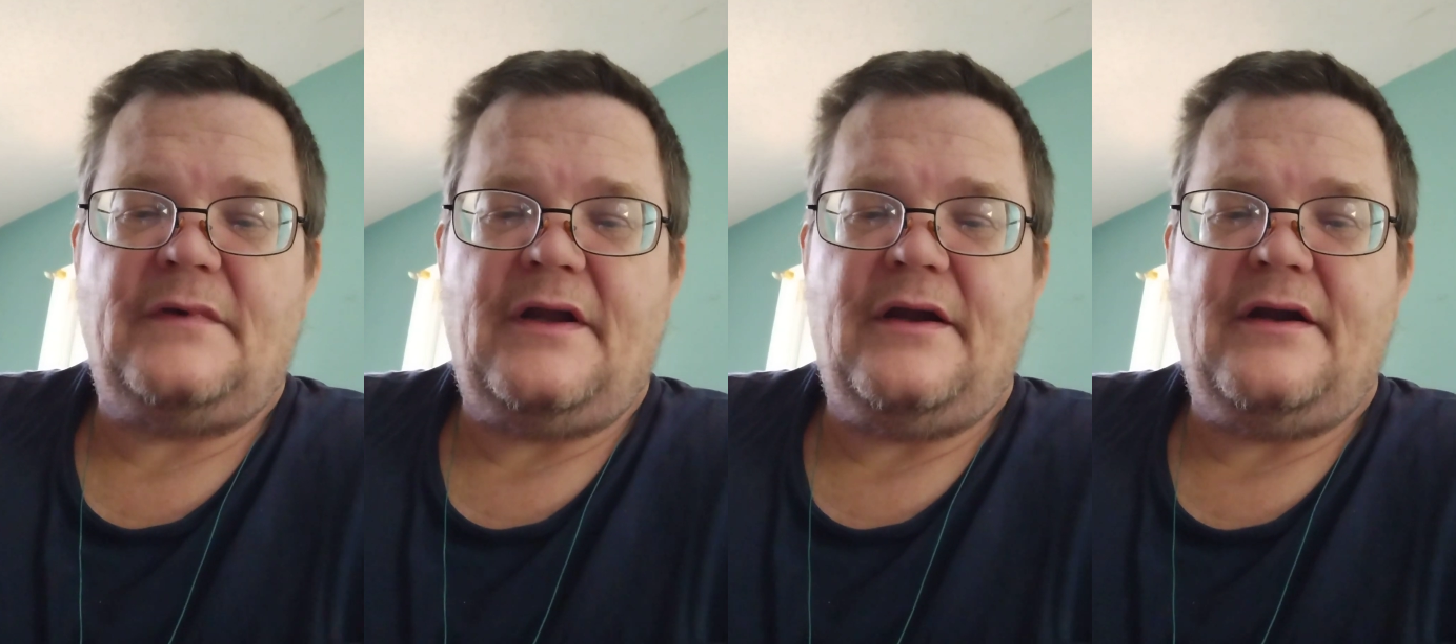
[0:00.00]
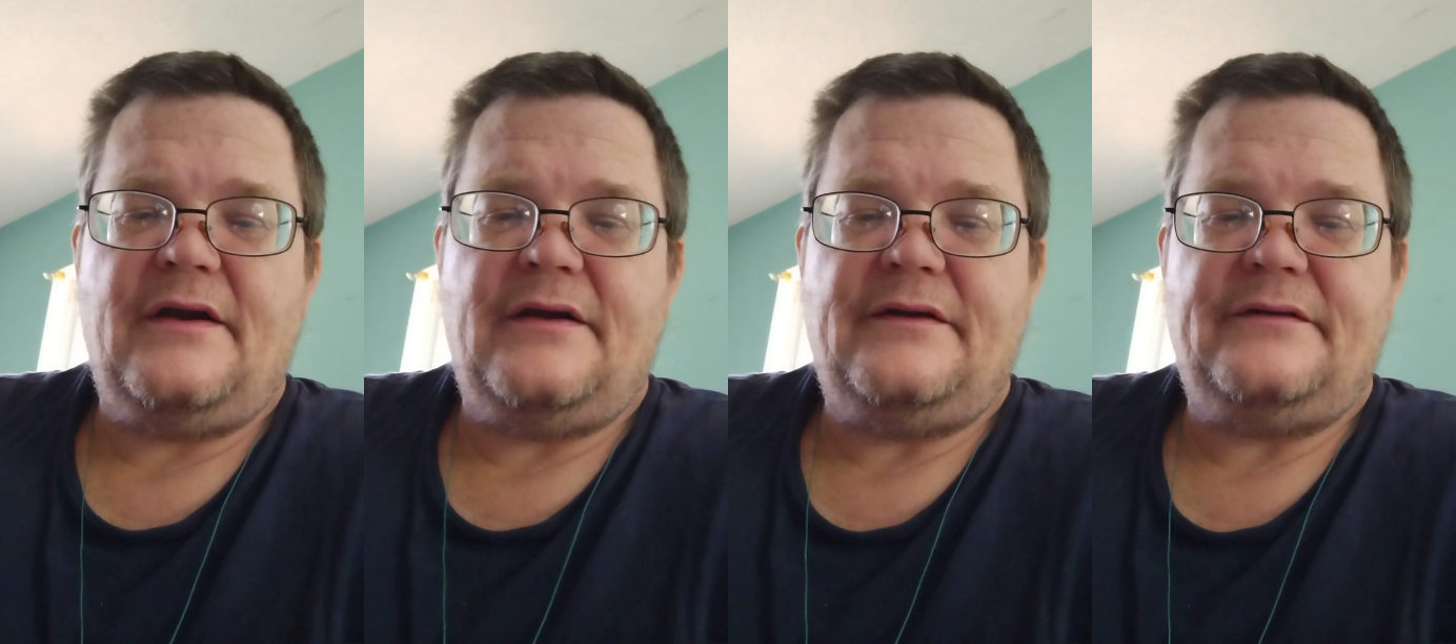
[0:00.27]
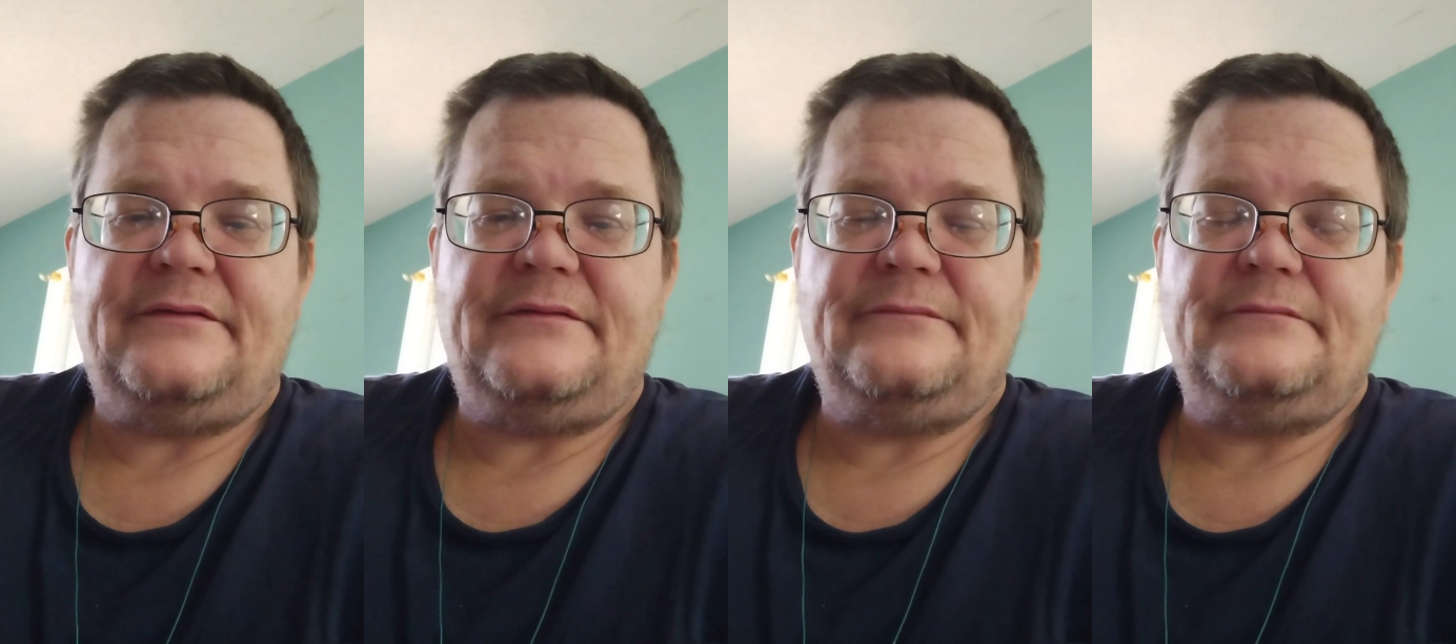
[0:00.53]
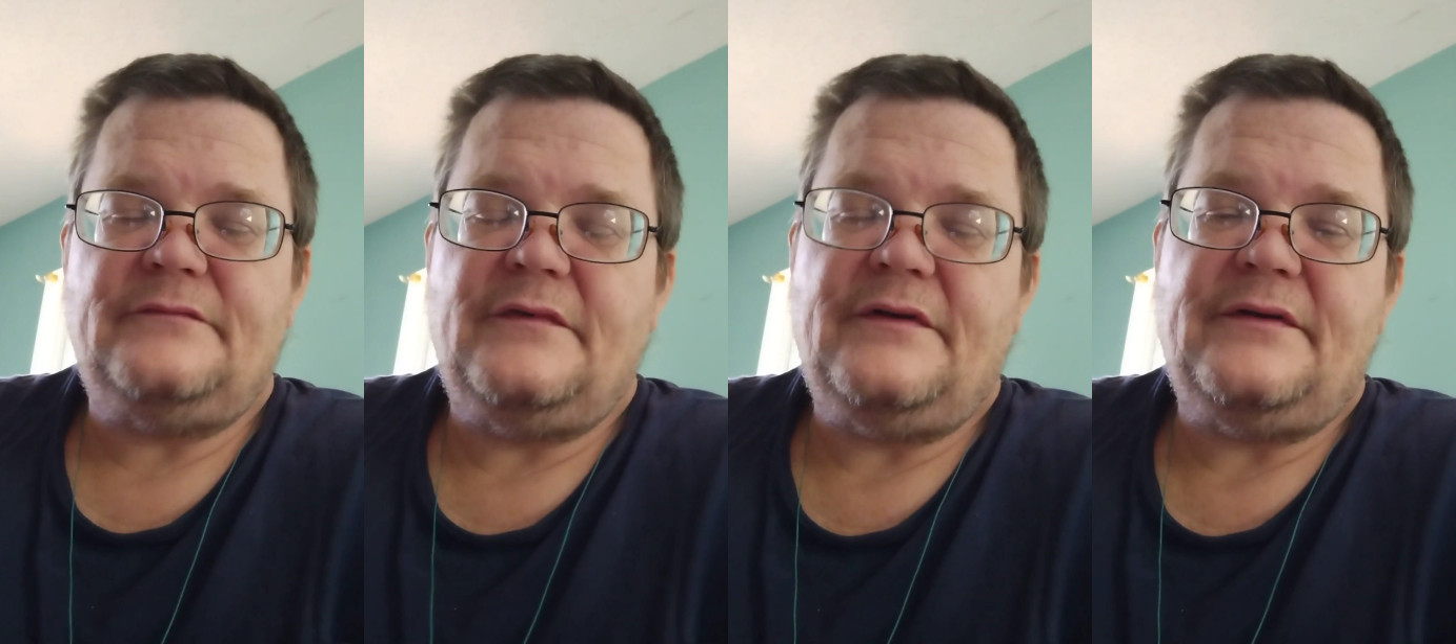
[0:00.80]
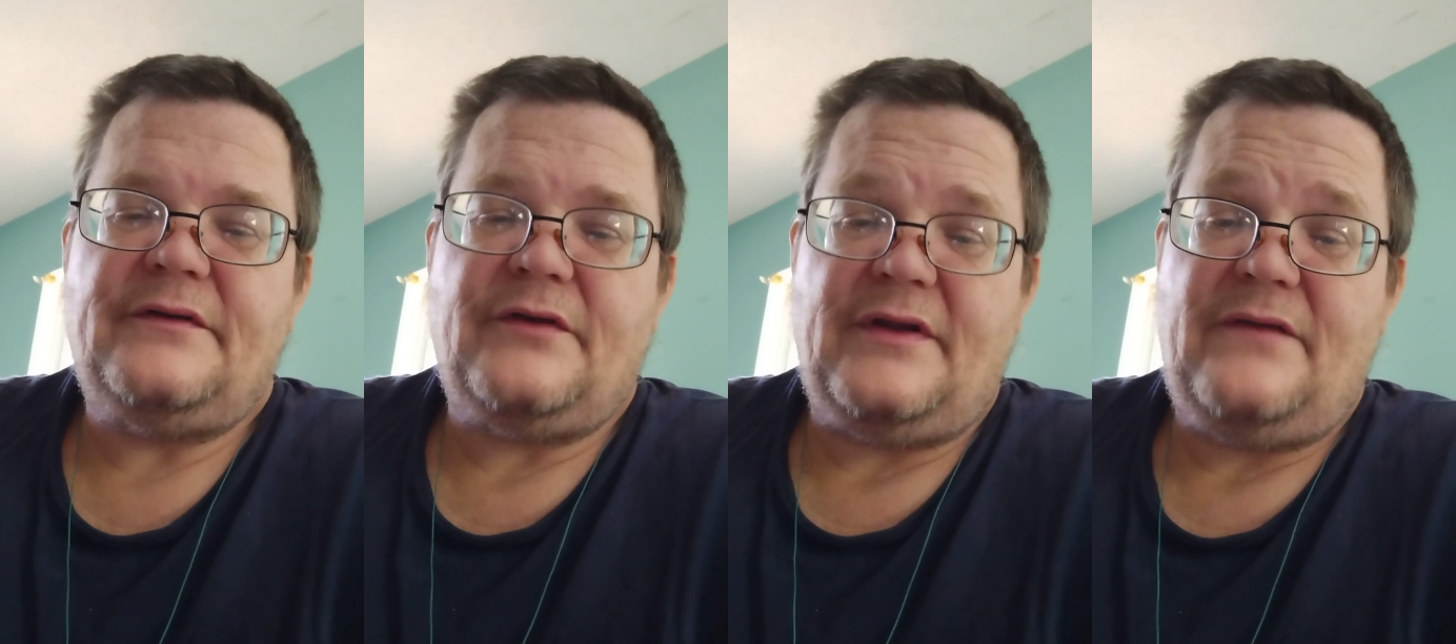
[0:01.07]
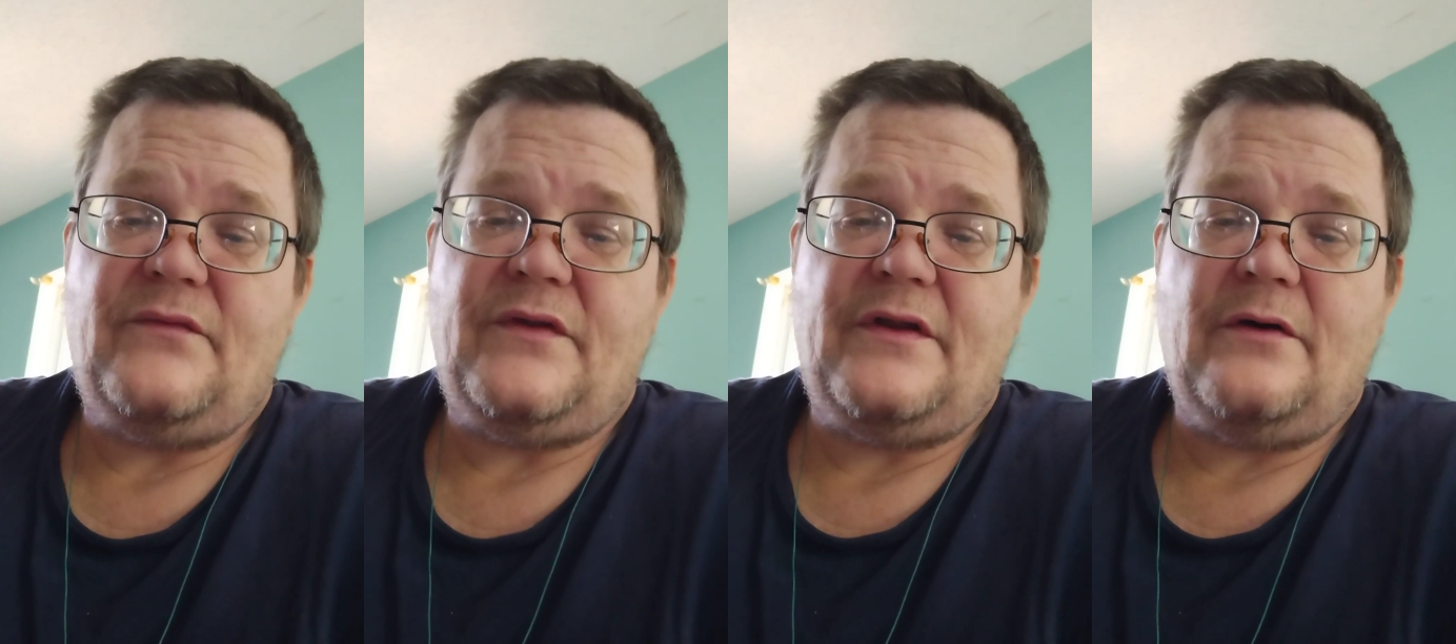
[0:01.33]
and
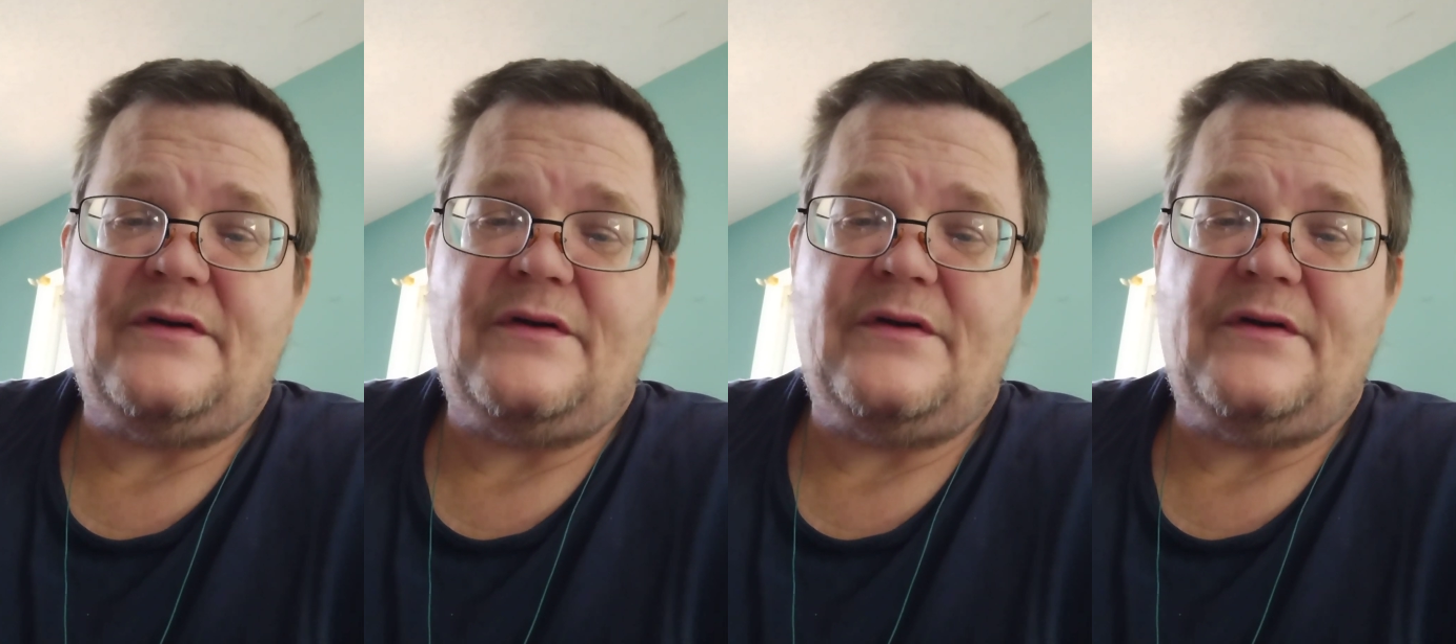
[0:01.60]
even